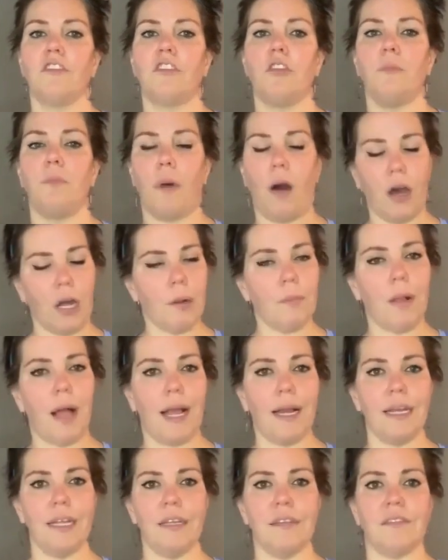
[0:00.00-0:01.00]
The bottom
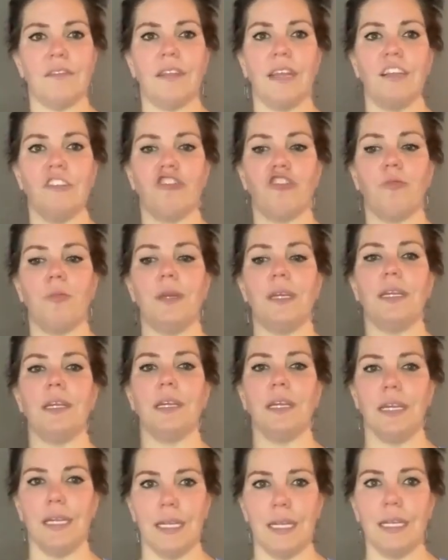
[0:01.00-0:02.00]
line is they should
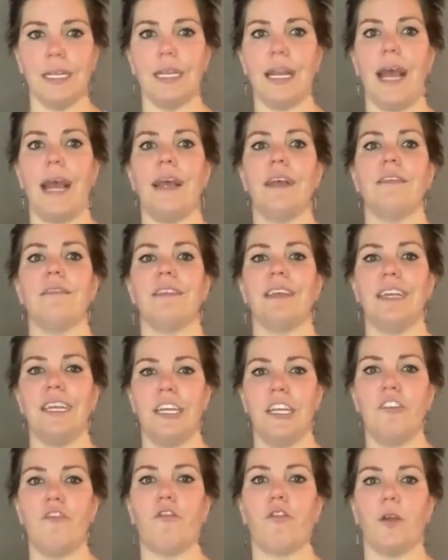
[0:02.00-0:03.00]
be eaten as
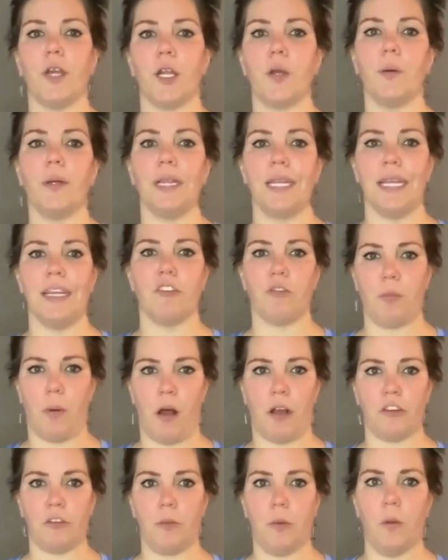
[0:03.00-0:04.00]
infrequently as
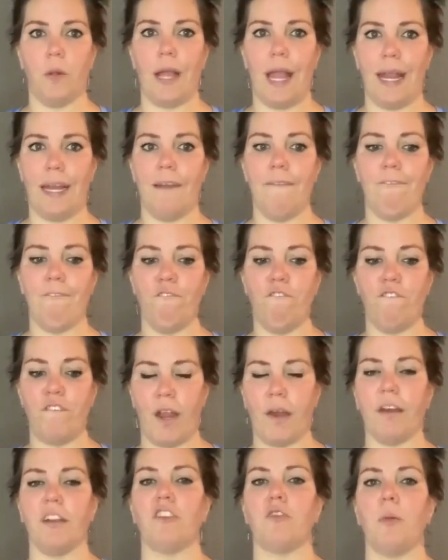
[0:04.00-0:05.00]
possible and in
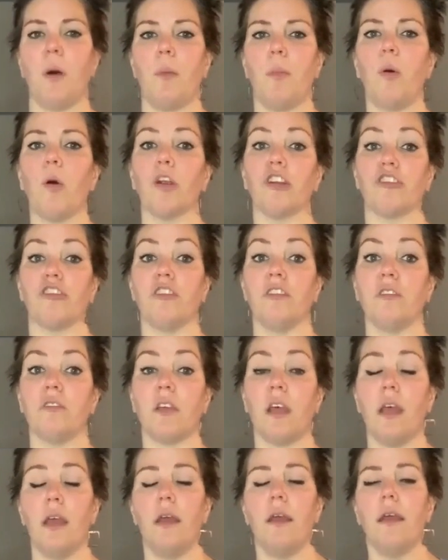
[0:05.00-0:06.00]
very small portions.